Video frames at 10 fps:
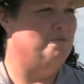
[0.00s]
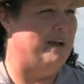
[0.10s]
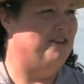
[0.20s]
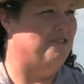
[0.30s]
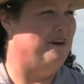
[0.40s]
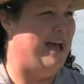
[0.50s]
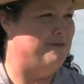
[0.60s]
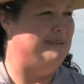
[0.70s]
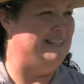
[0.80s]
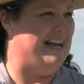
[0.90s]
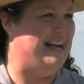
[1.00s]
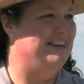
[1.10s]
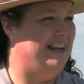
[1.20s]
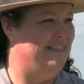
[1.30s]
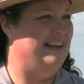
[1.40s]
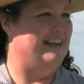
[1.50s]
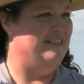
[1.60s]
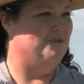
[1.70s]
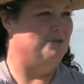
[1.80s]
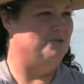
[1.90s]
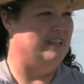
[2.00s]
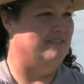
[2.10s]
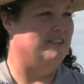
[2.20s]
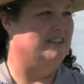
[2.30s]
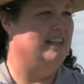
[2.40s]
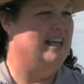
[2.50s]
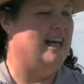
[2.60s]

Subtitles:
microhabitat at the root level.